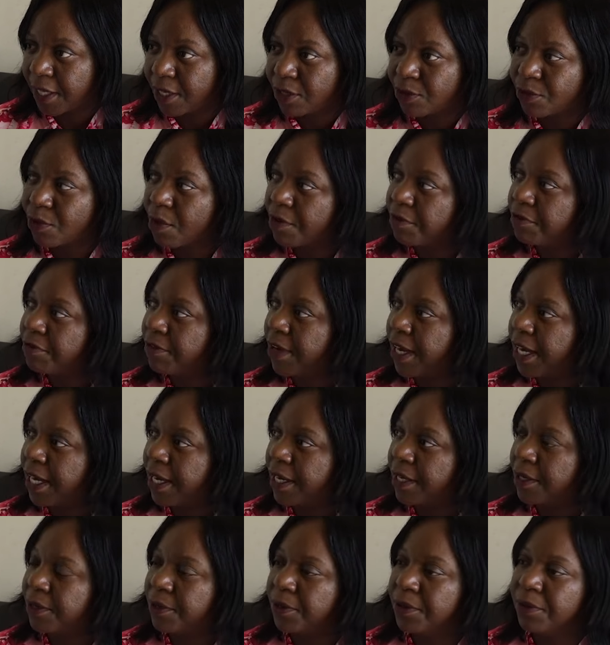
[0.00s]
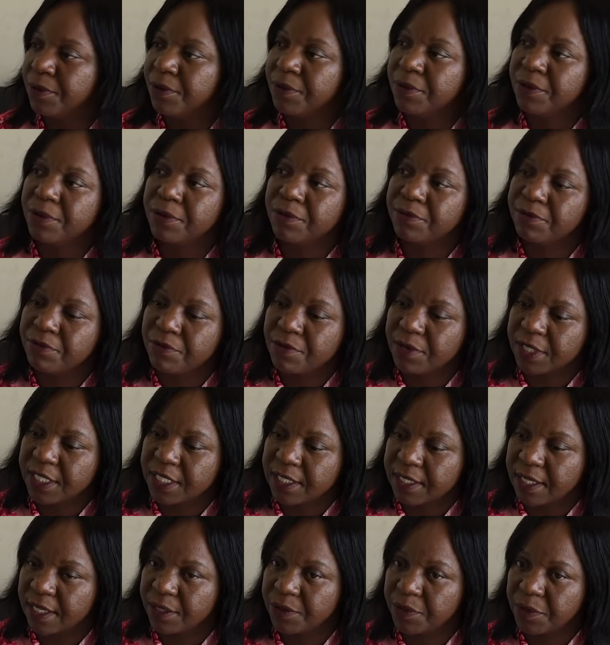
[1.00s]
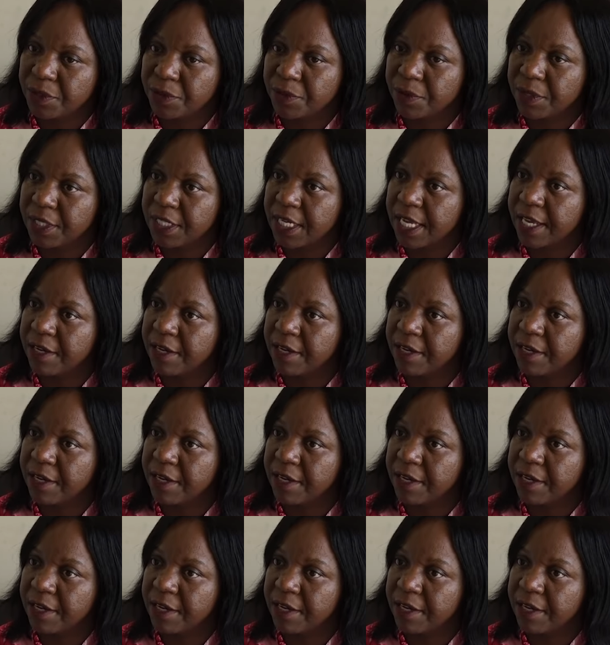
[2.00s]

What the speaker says: So far, you've noticed that we don't